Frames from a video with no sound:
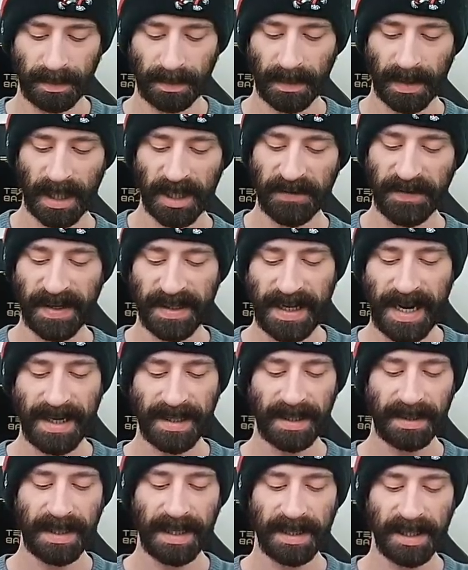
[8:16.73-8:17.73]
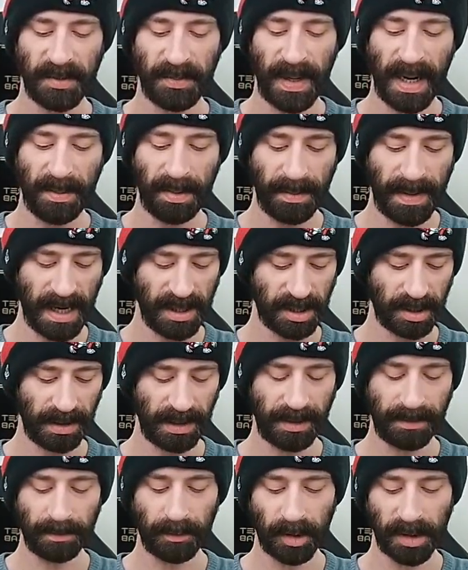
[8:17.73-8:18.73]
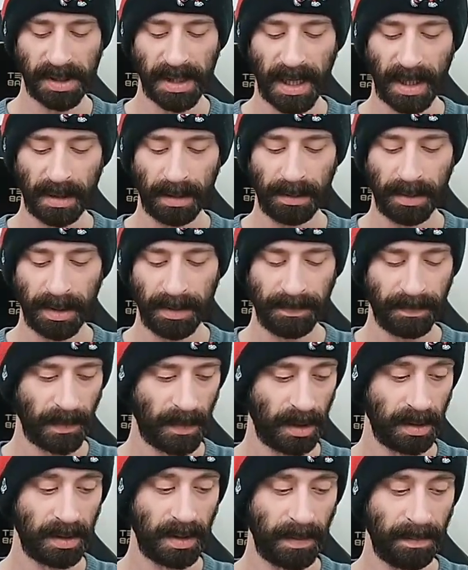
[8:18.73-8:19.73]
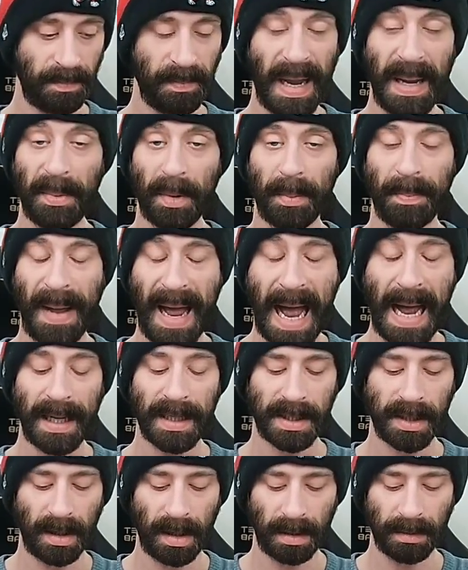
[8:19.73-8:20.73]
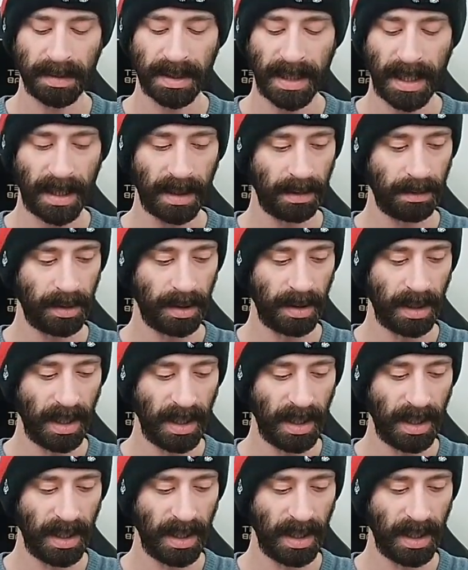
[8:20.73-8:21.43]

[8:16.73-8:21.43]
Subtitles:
it's fantastic that these paperbacks are, like, recyclable, or the paper packs are recyclable,